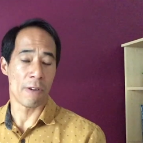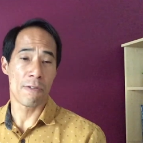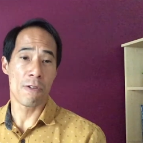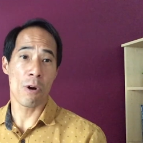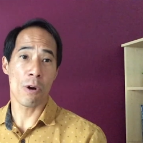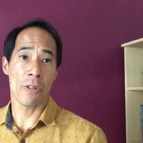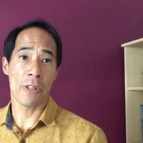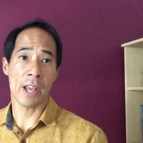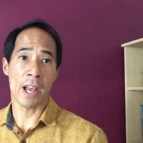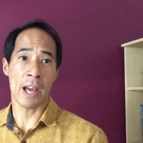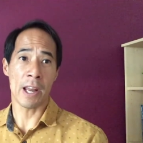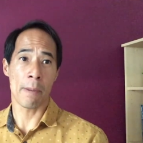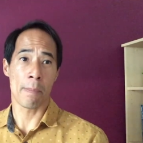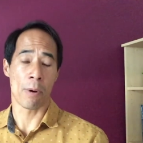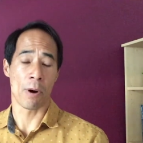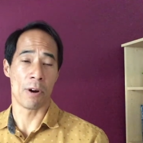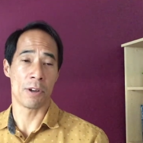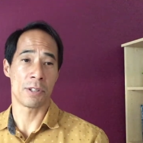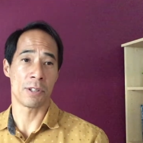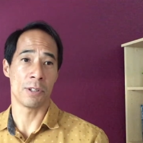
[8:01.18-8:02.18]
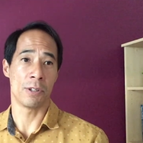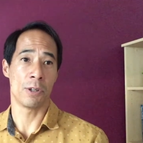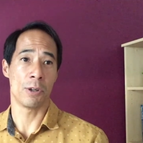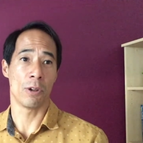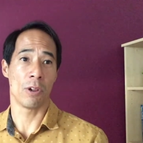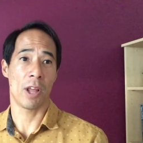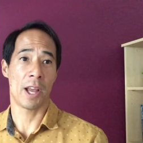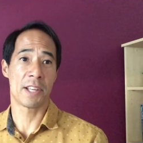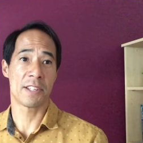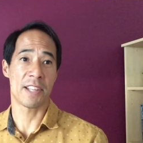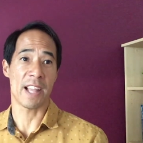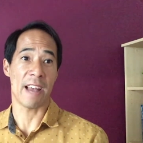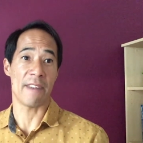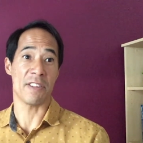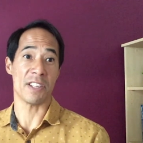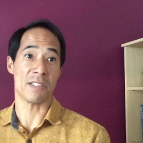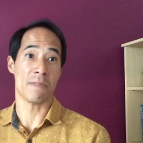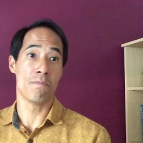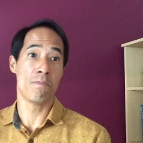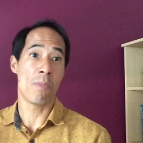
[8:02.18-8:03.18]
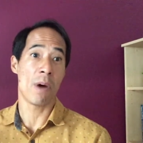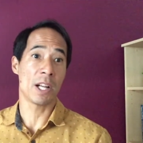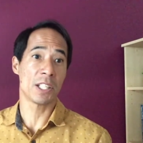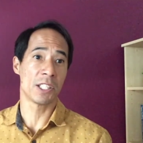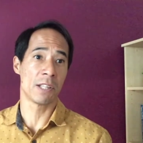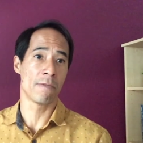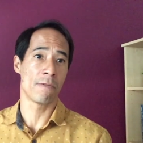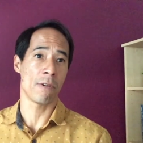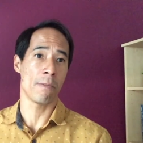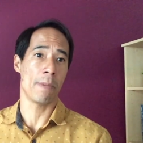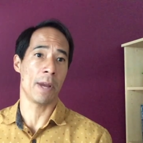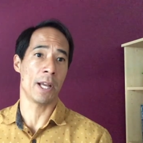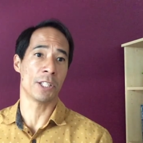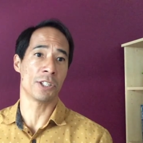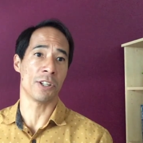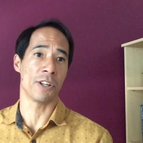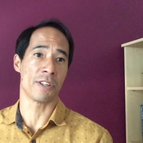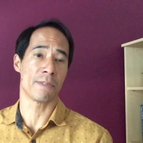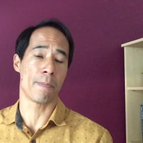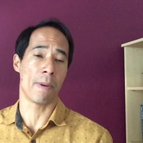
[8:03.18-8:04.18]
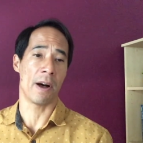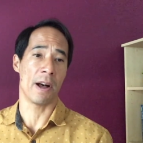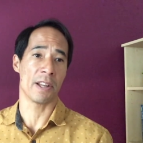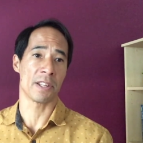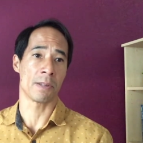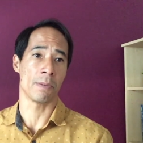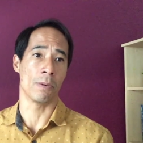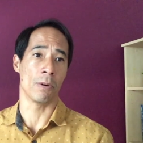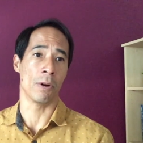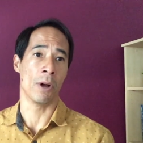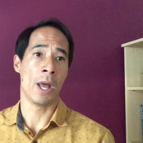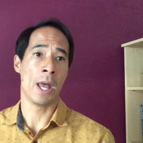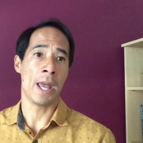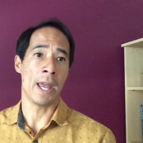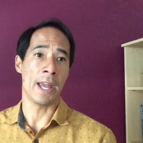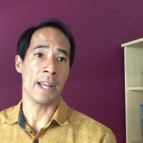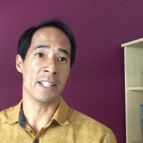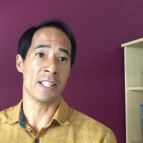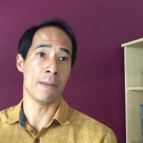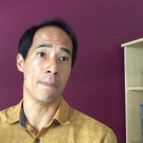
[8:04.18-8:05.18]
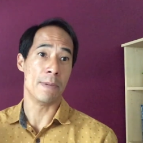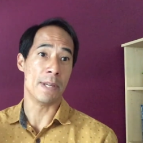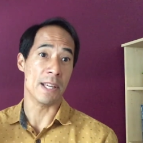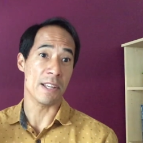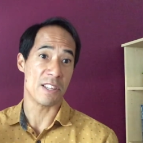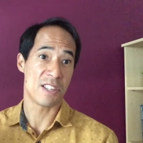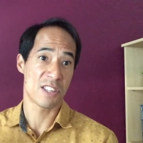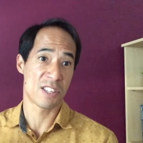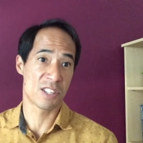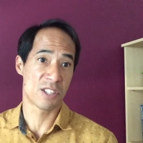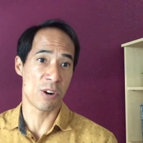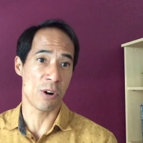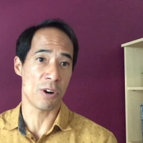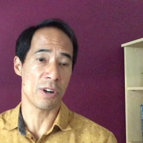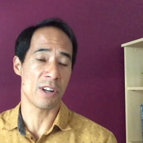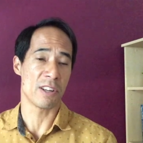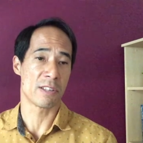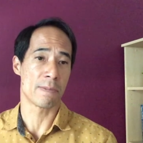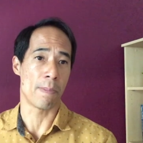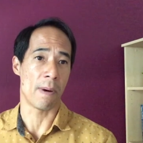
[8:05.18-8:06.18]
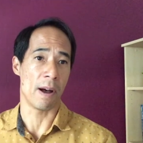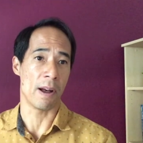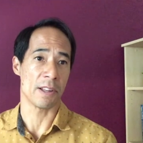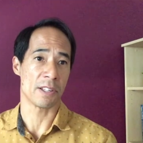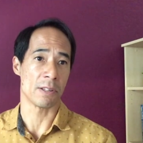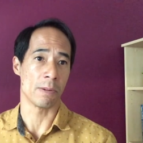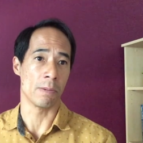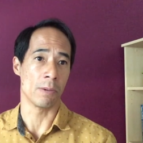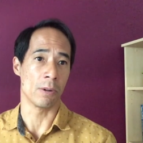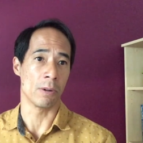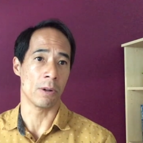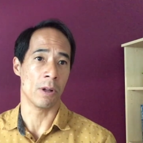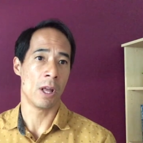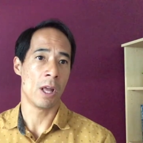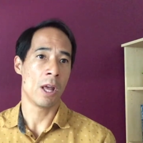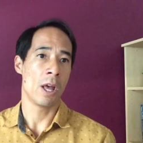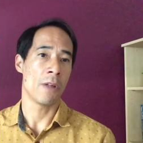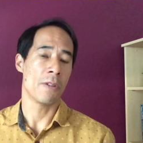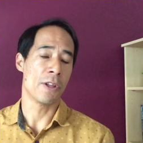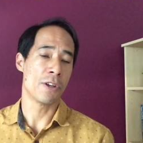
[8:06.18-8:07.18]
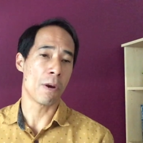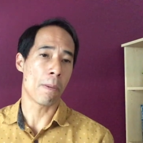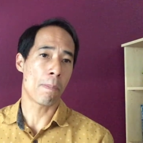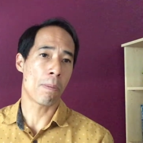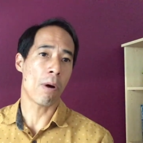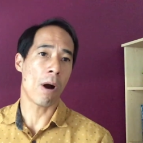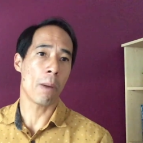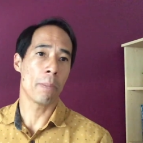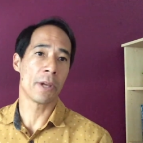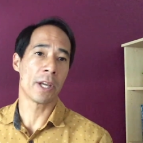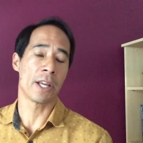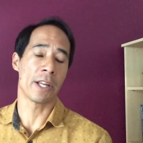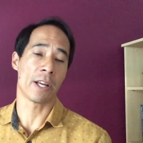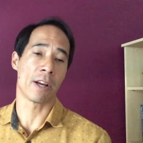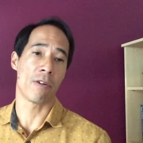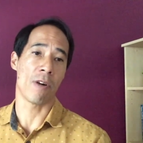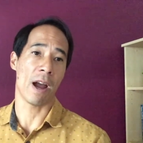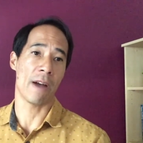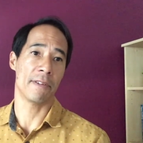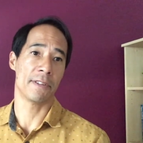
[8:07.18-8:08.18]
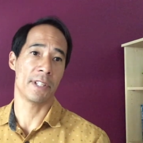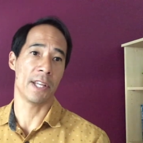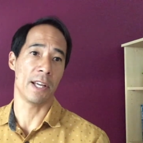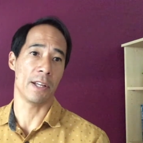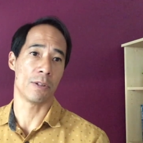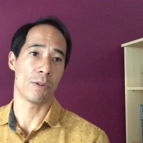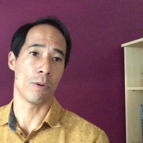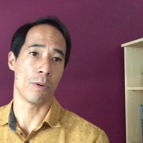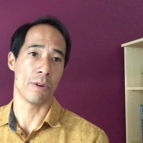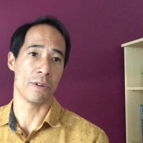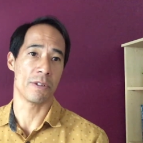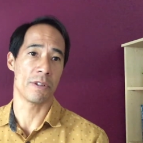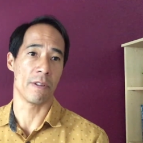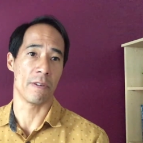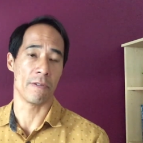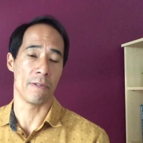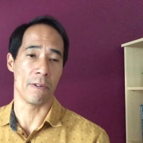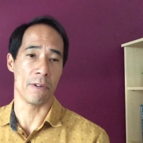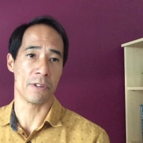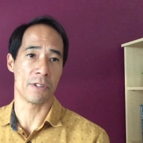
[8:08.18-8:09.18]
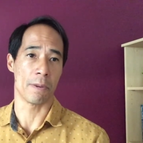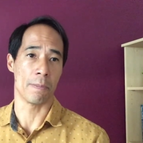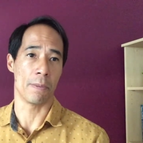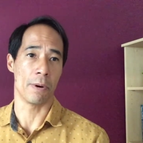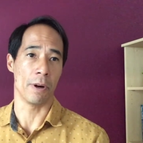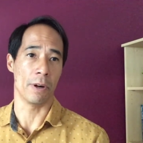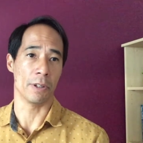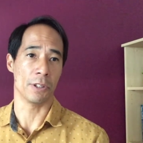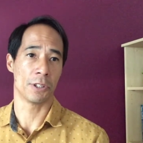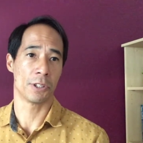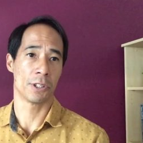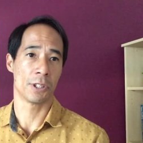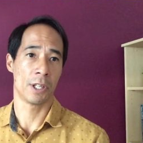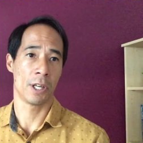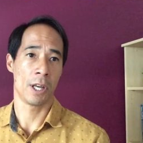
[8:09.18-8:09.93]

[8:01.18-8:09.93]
you're the kind of person who likes to have as much information as possible and to be as certain as possible, then you're probably going to gravitate towards the first approach.